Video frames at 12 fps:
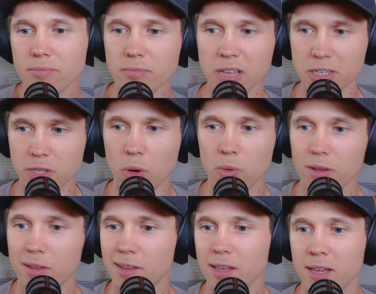So
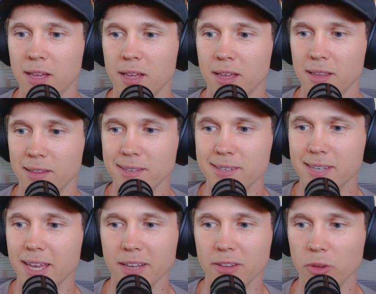let's
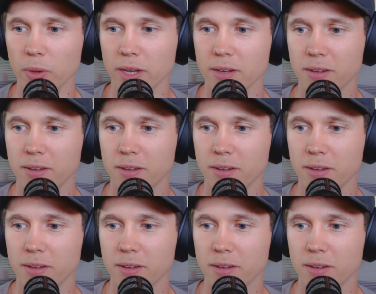get into it.